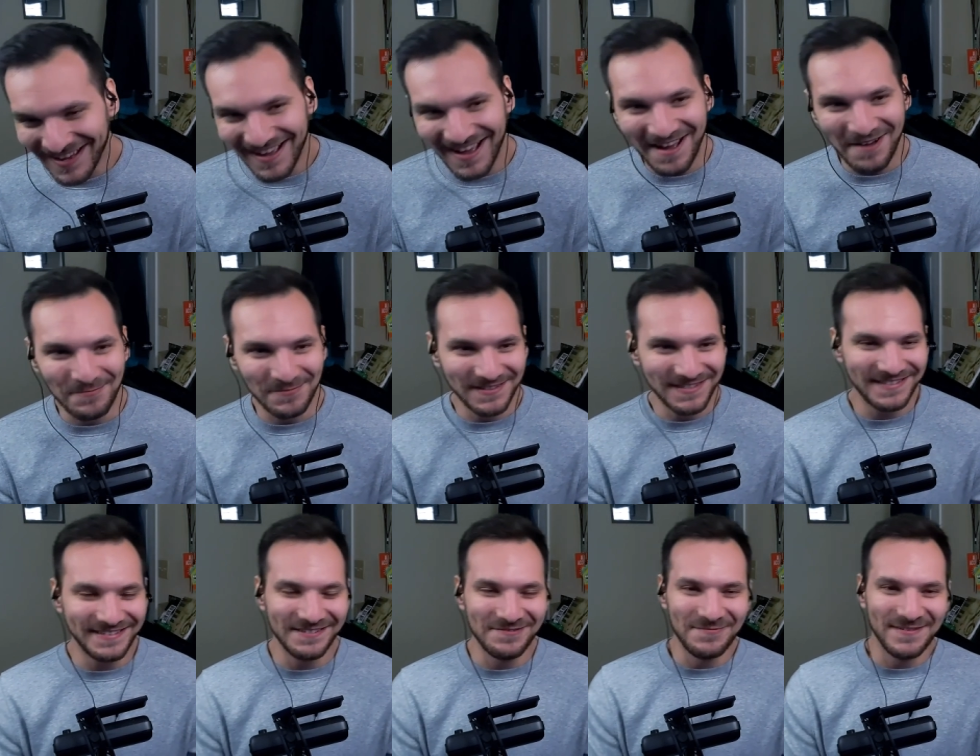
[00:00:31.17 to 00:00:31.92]
I'm
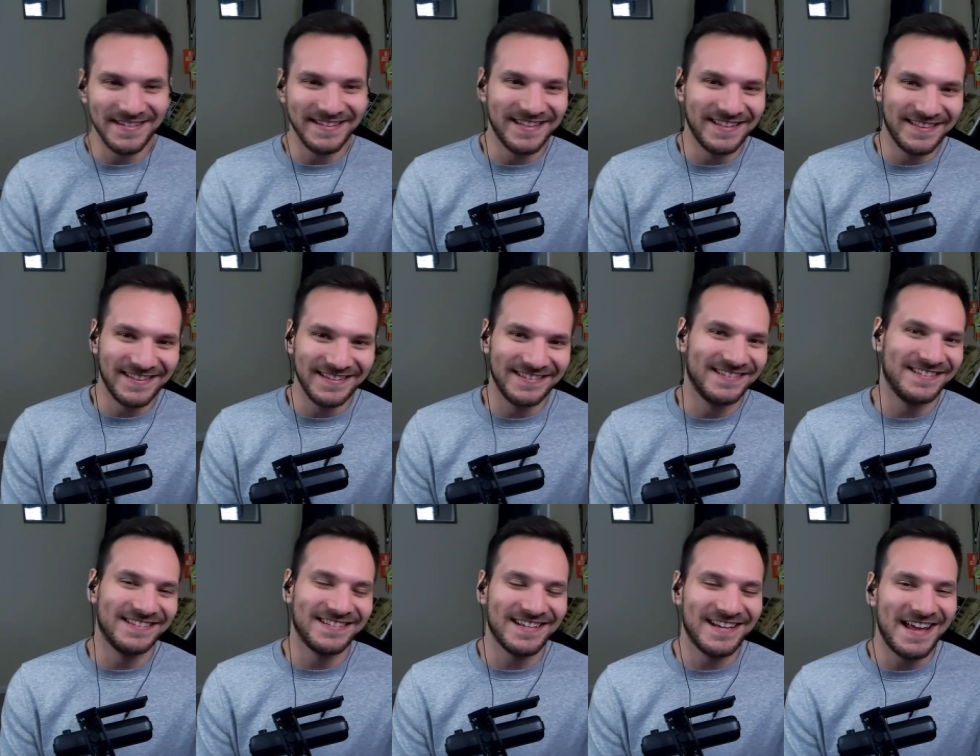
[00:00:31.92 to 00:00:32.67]
assuming that this
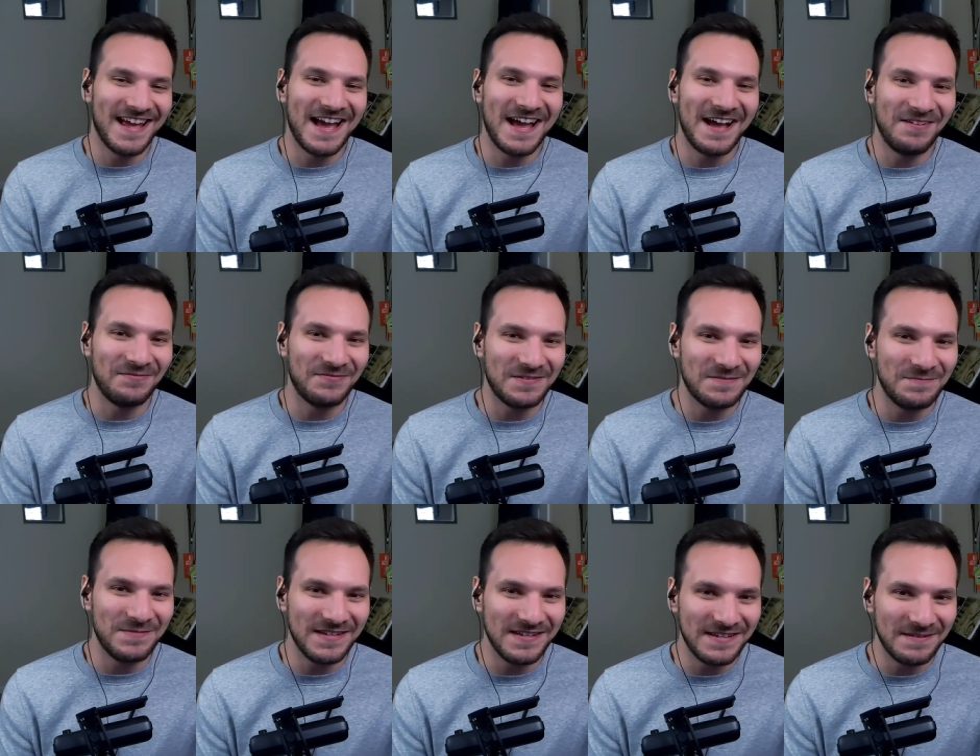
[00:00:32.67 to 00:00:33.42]
is gonna have
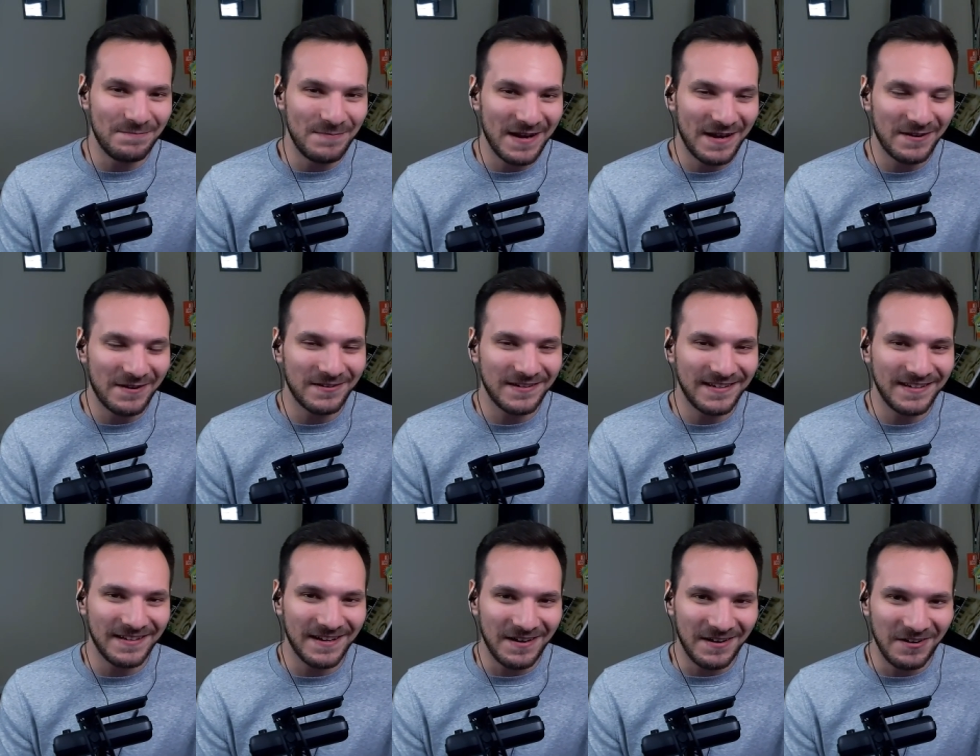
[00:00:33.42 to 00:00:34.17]
to be a
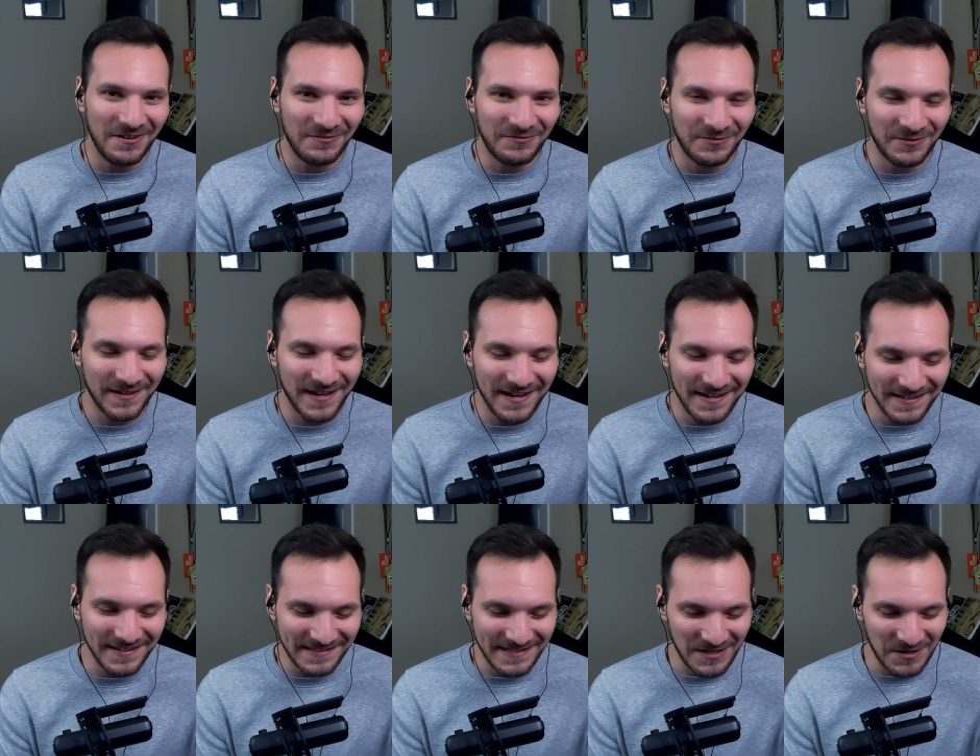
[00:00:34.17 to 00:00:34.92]
parody of
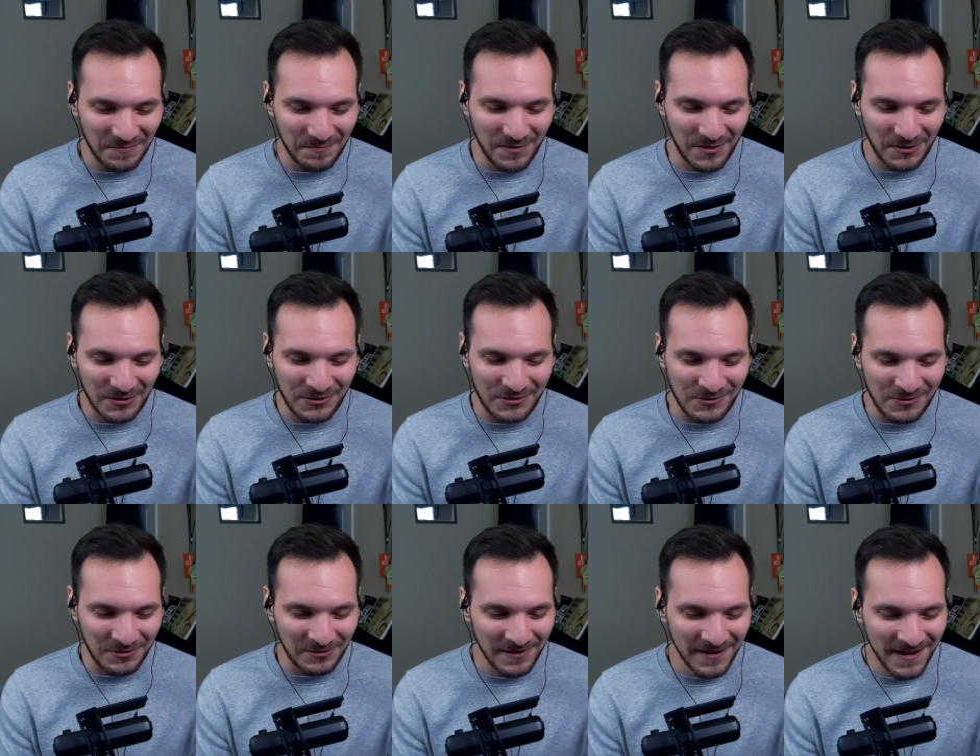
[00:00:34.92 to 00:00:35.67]
Forgetting Sarah
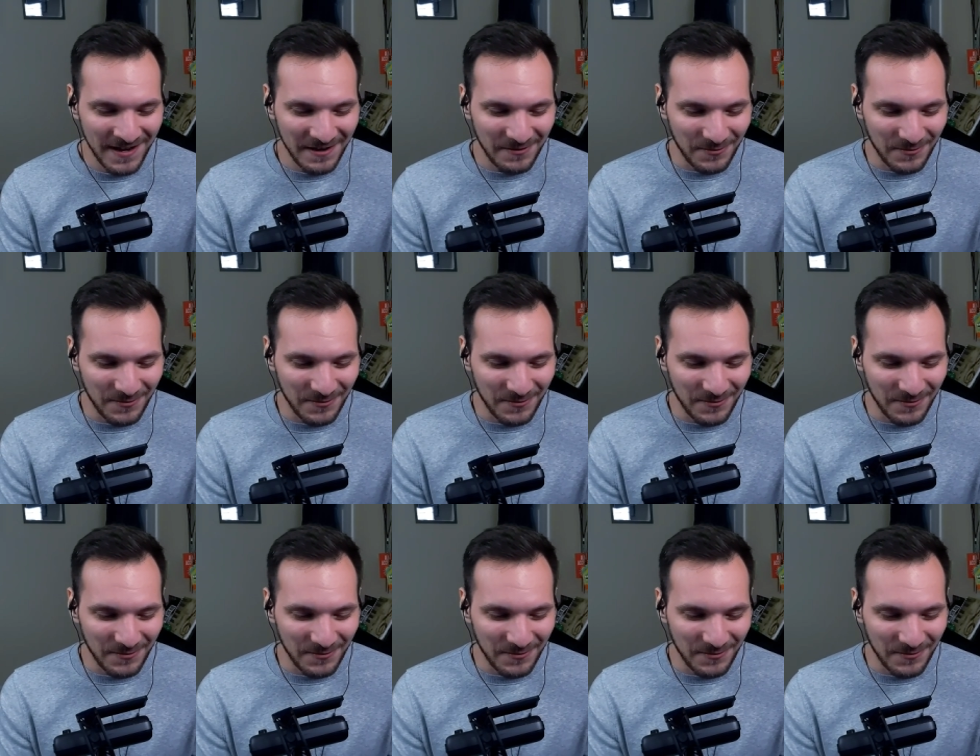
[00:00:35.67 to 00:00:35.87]
Marshall,